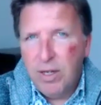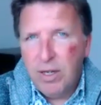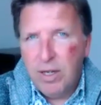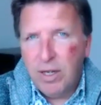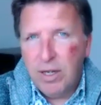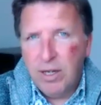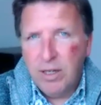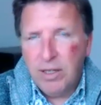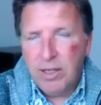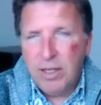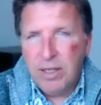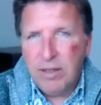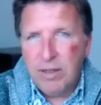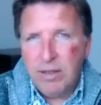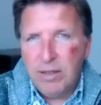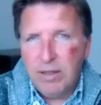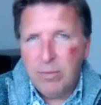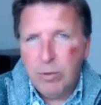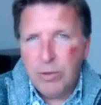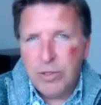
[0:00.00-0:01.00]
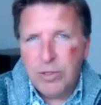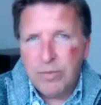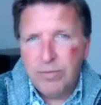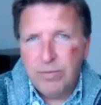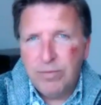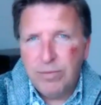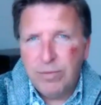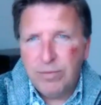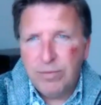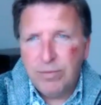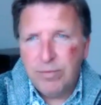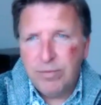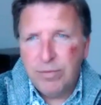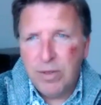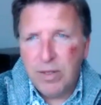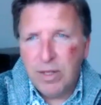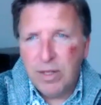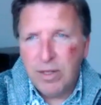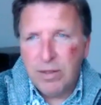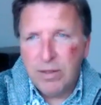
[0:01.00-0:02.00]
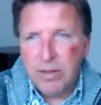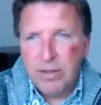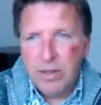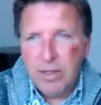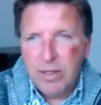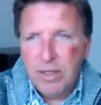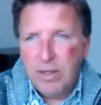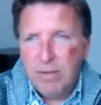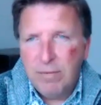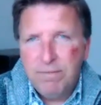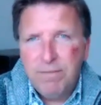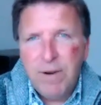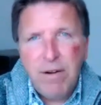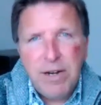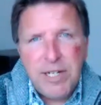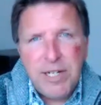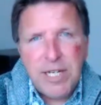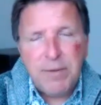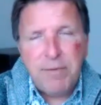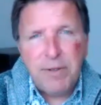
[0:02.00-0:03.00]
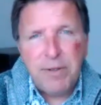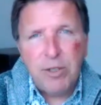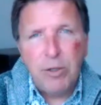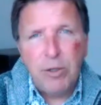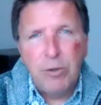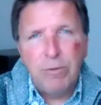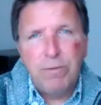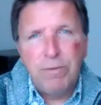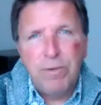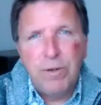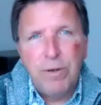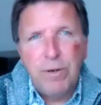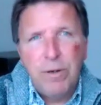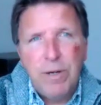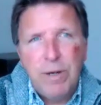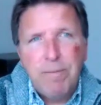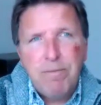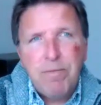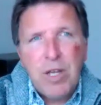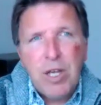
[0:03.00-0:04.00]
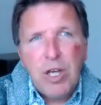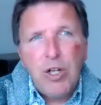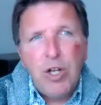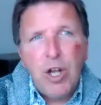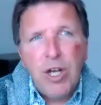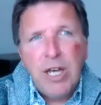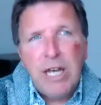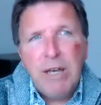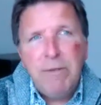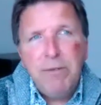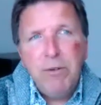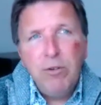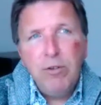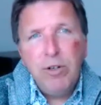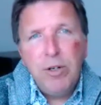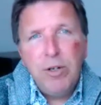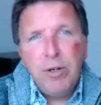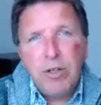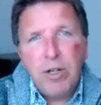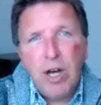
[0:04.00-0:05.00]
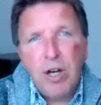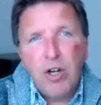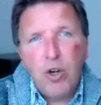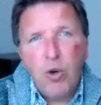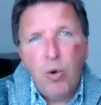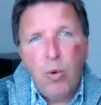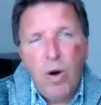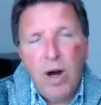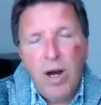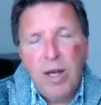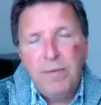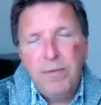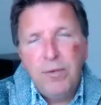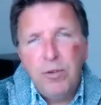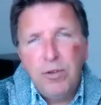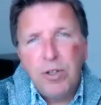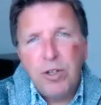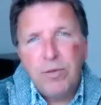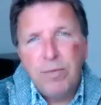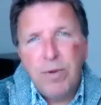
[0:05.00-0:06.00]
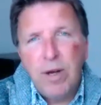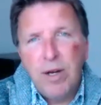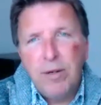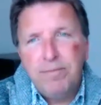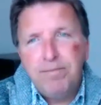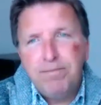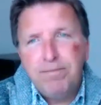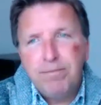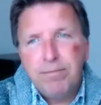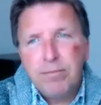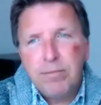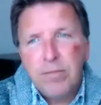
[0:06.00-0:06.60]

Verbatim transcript: uh, it, it, was uh, very difficult for you know if you're a, a quiet if you're um,